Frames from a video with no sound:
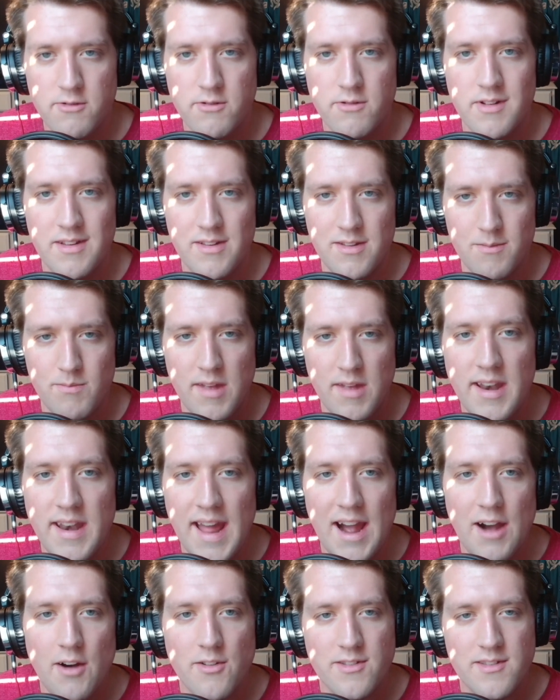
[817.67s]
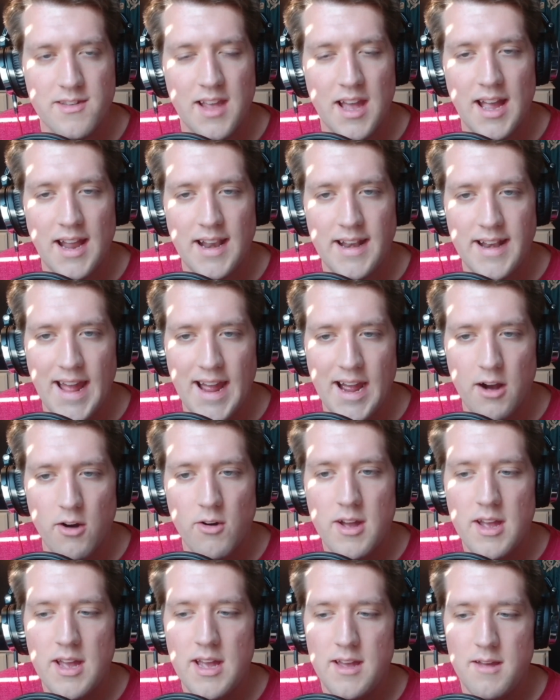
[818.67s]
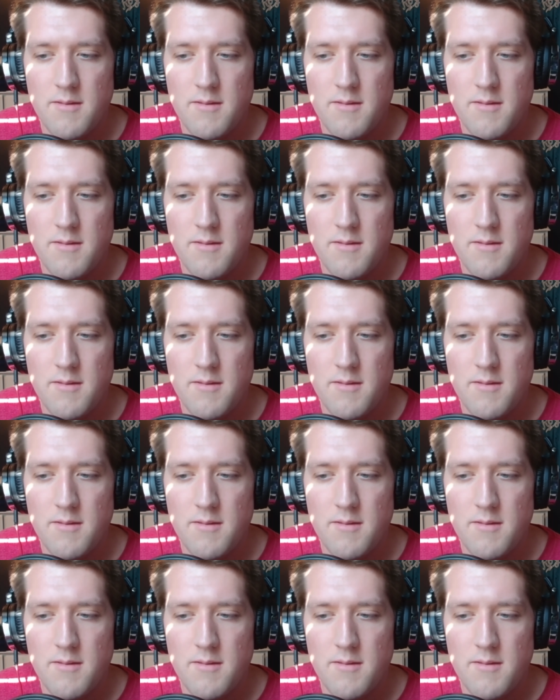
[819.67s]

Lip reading: who is in-house guy now.